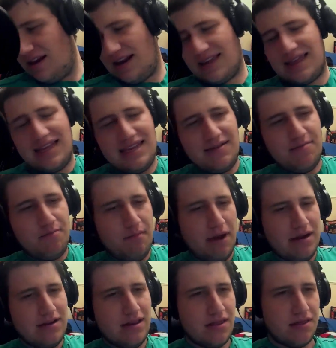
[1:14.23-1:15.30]
this
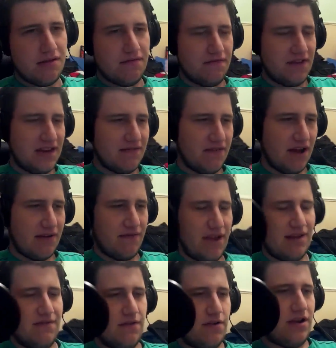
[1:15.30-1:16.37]
month of Veda Vada
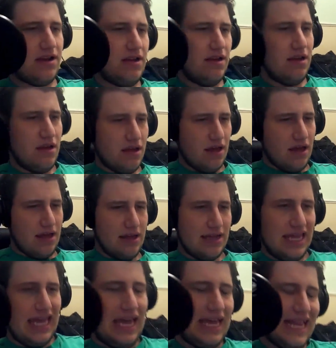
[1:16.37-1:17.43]
Veda Verda,
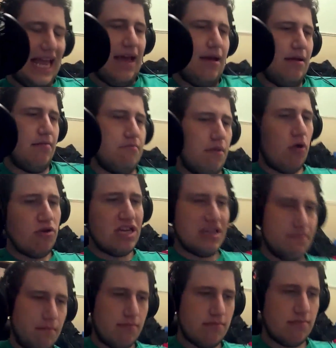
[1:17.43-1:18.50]
most
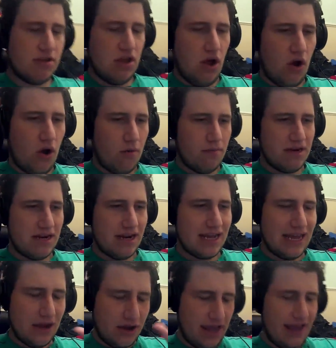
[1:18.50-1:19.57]
commonly,
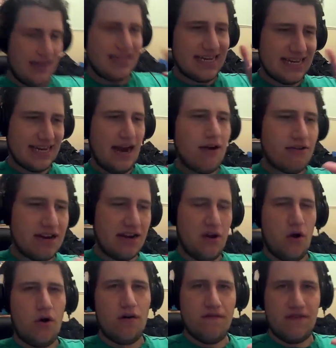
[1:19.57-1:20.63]
okay, it started
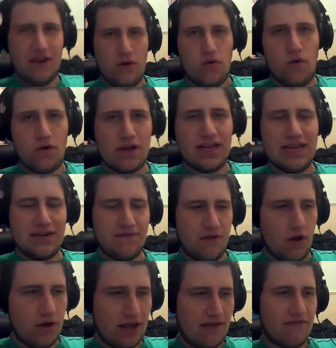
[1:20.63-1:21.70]
off in August,
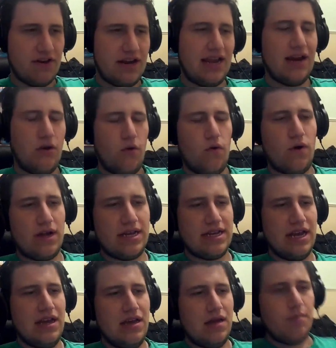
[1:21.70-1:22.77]
vlog every day in August,
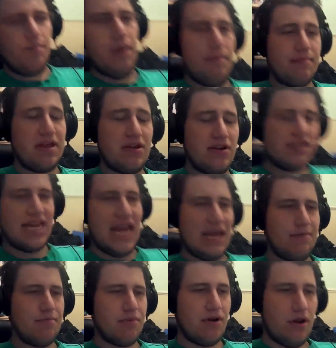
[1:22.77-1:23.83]
but because
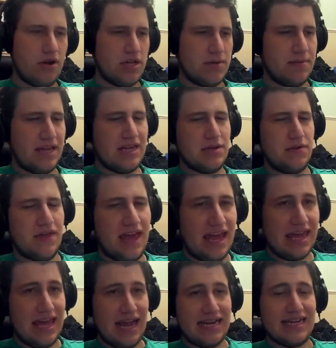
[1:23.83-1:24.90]
April also begins with
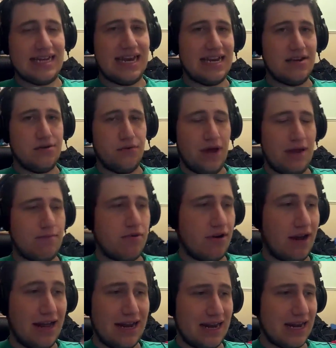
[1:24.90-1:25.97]
A, I decided to do
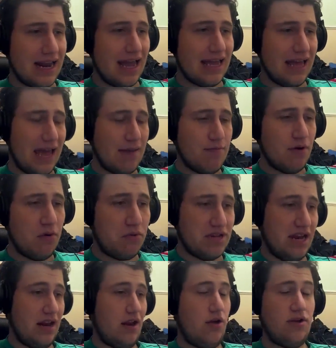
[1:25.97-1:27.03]
April, and April was
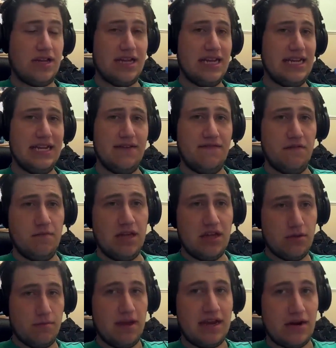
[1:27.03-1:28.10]
a lot easier for me
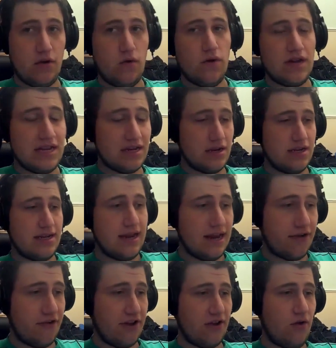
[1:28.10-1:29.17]
compared to August,
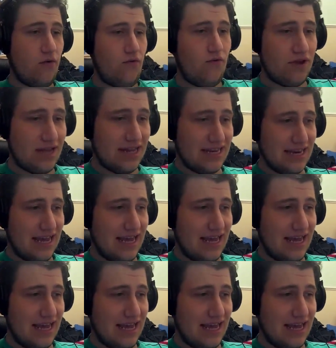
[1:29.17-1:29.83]
considering August,